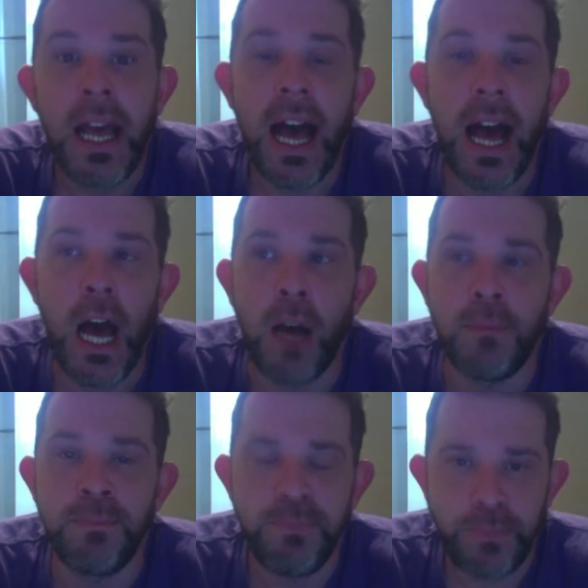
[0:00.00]

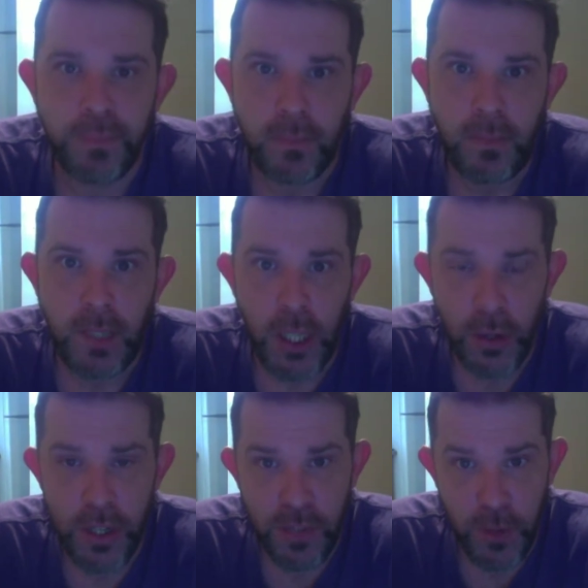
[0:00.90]

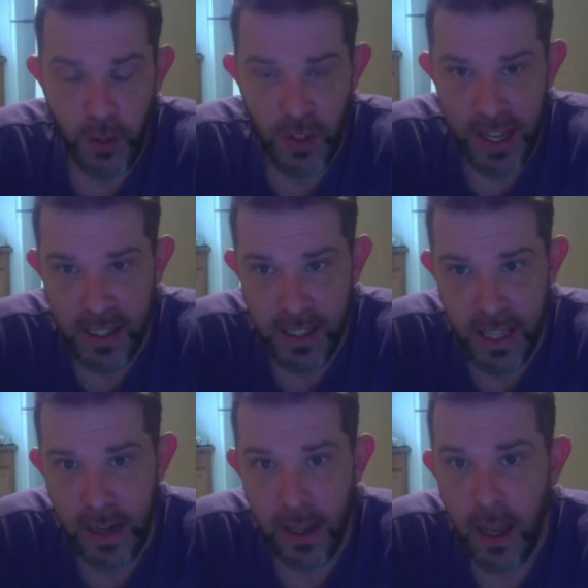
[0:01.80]
There is a few things
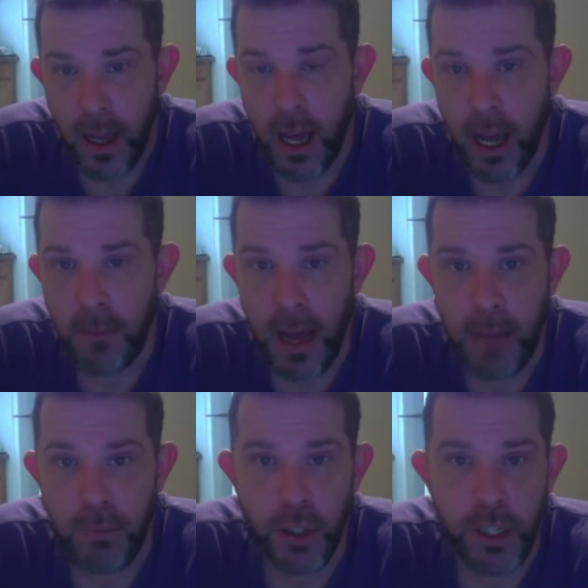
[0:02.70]
that
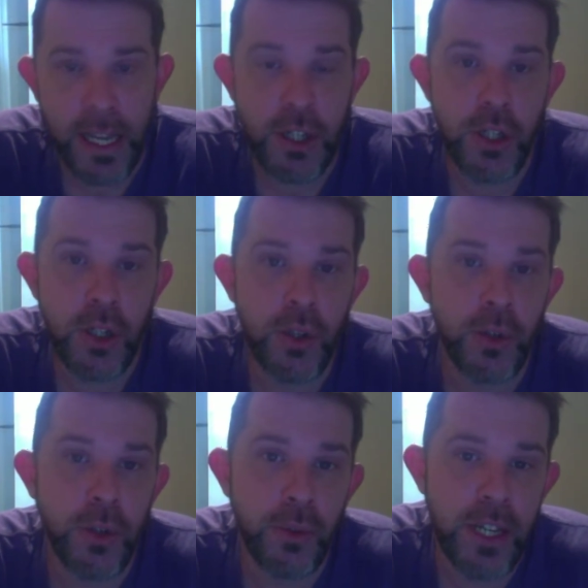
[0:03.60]
I'm looking into,
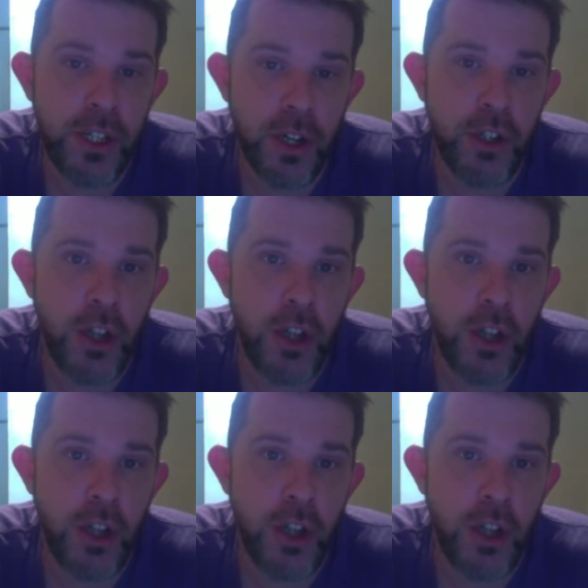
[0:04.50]
doing research